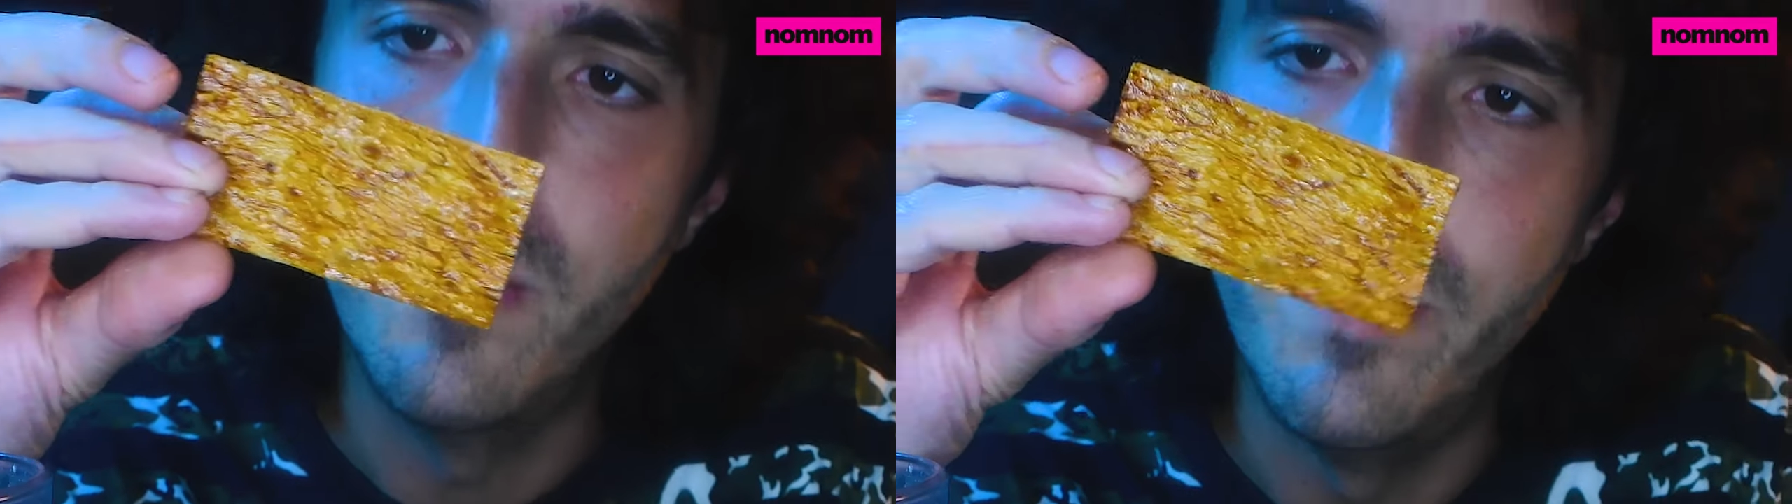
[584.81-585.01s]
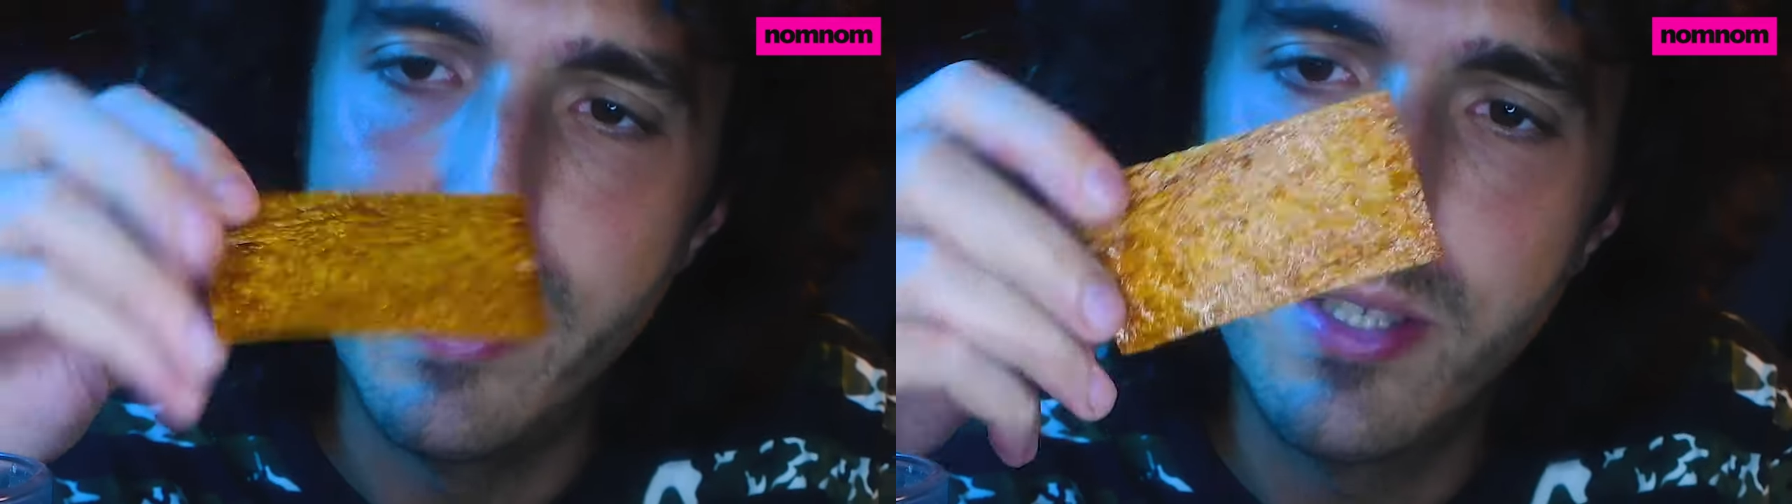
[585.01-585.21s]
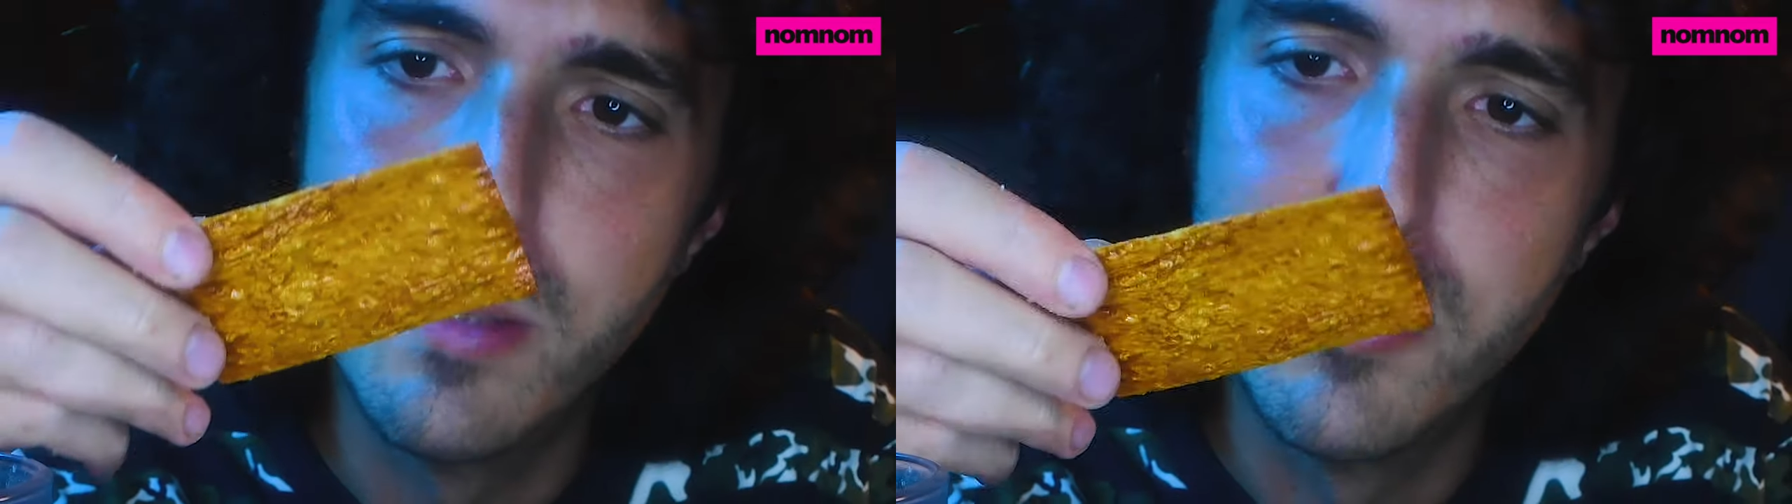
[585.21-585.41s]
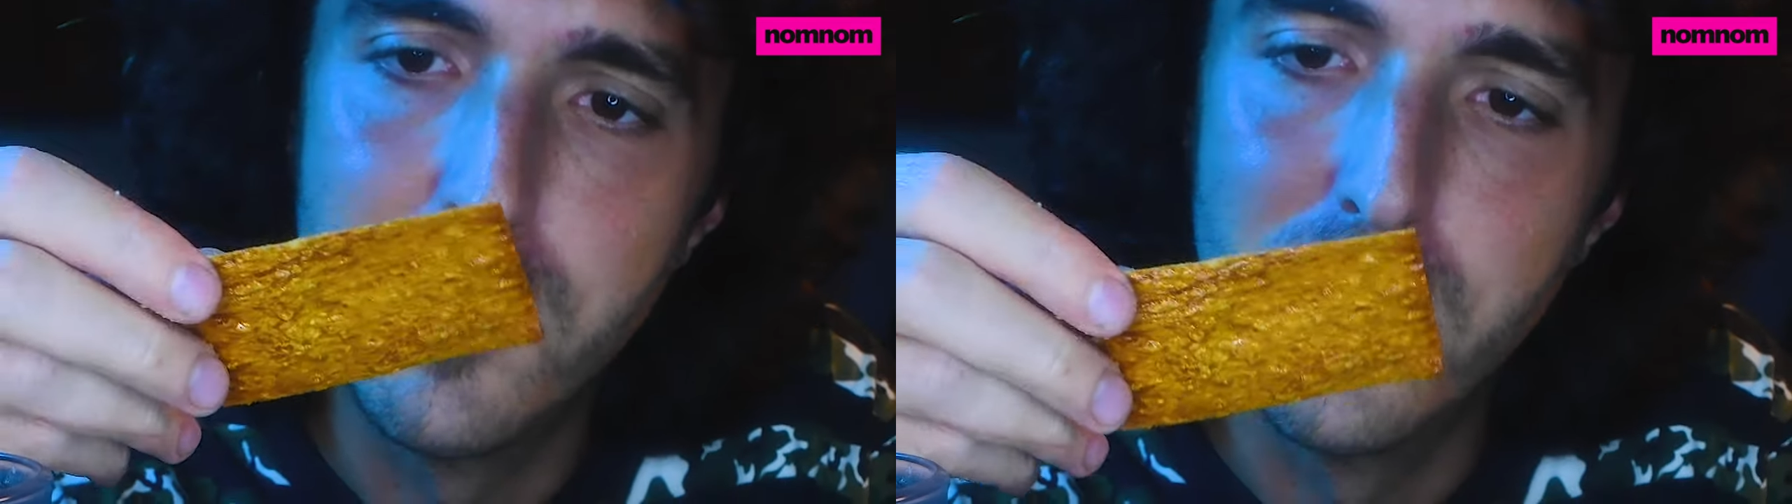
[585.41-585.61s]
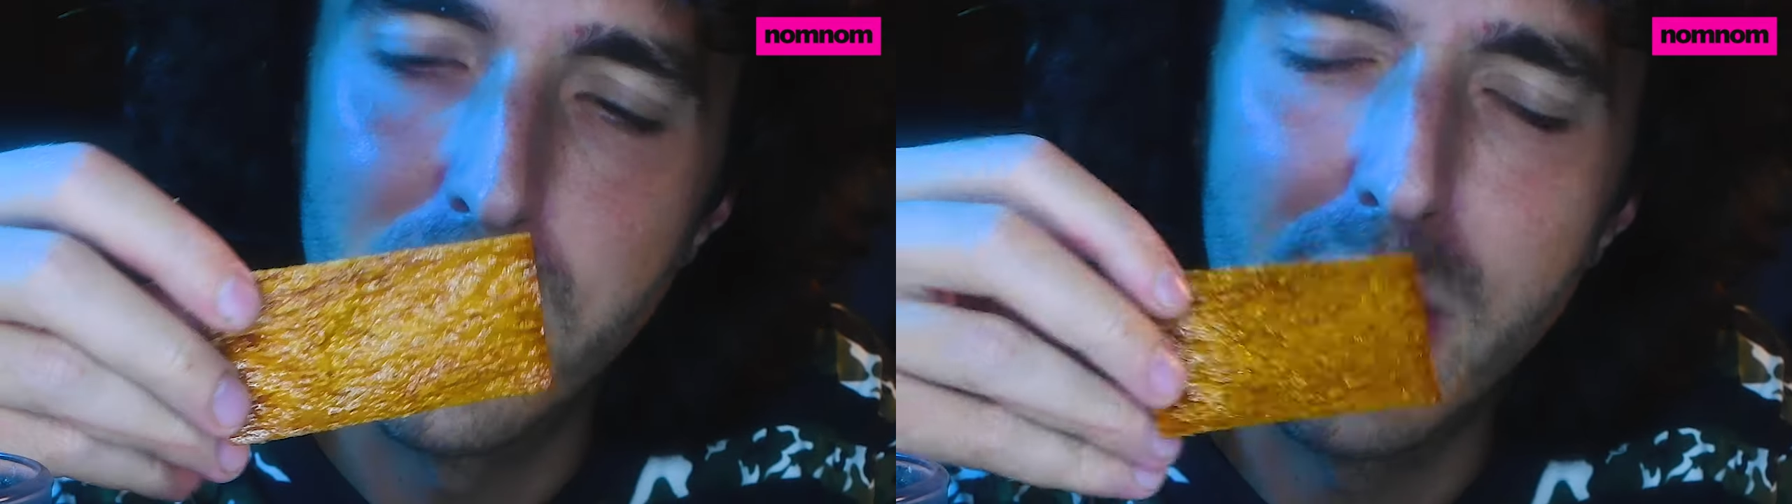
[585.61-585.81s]

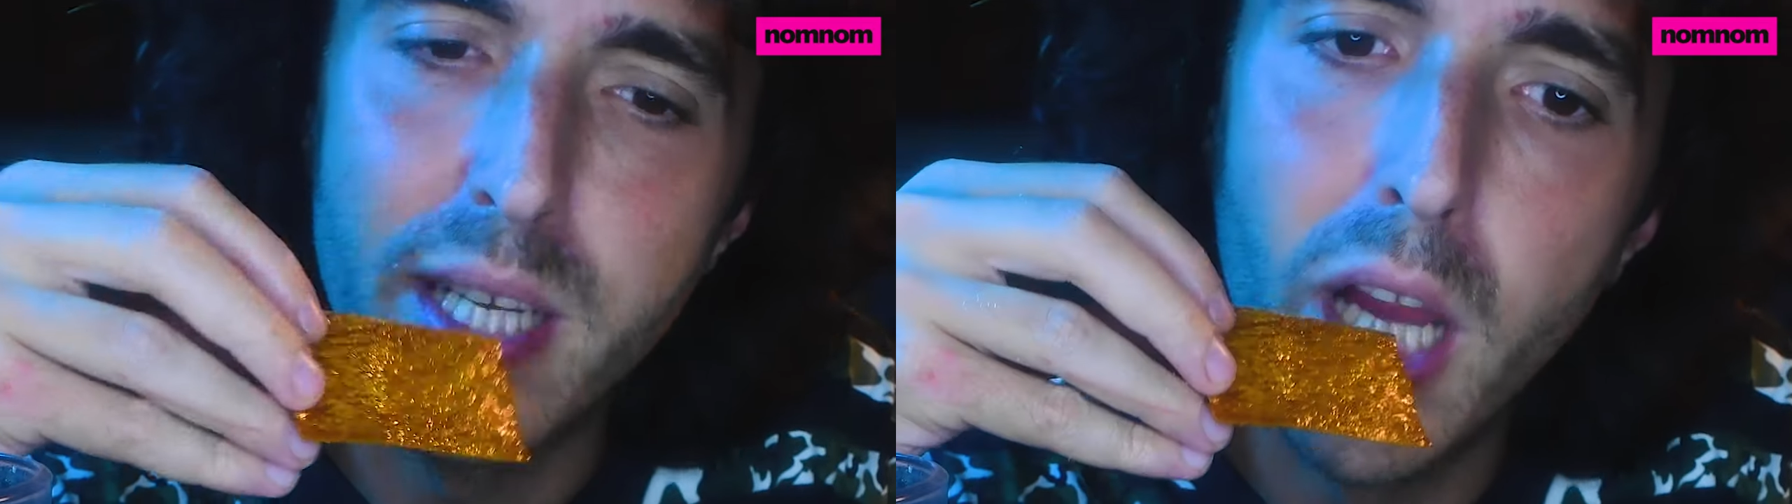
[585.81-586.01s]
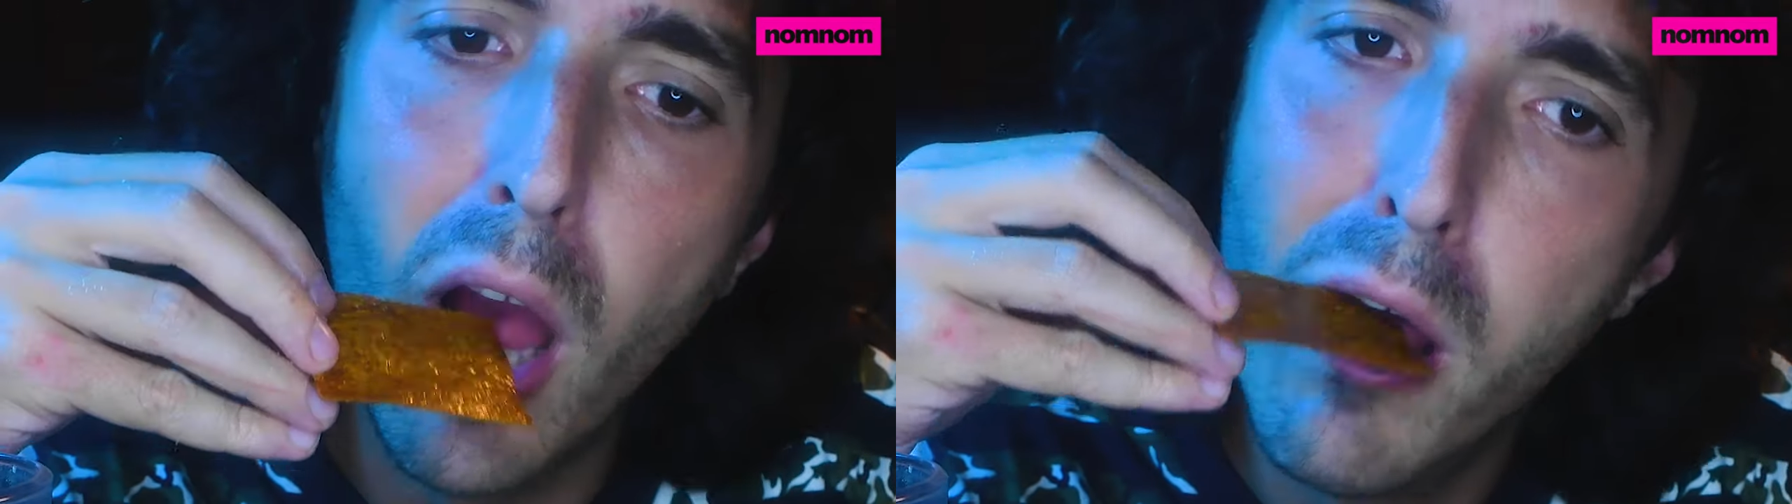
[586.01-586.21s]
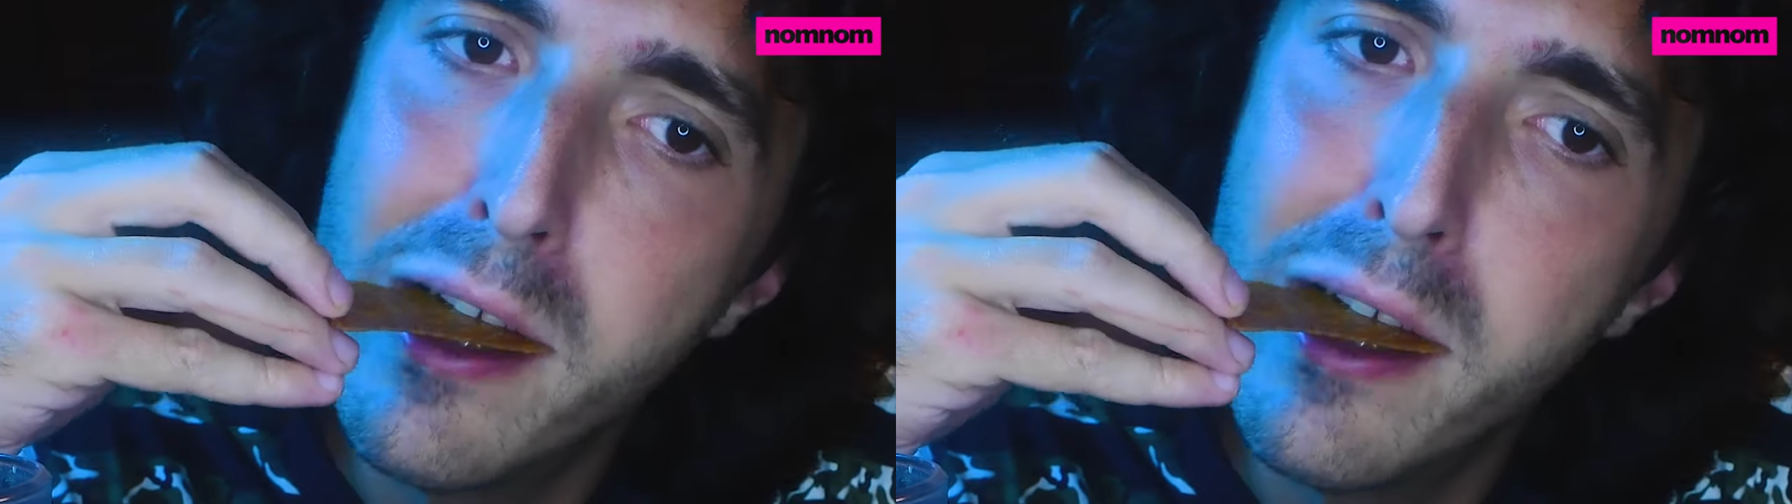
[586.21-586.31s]
vegetable jerky.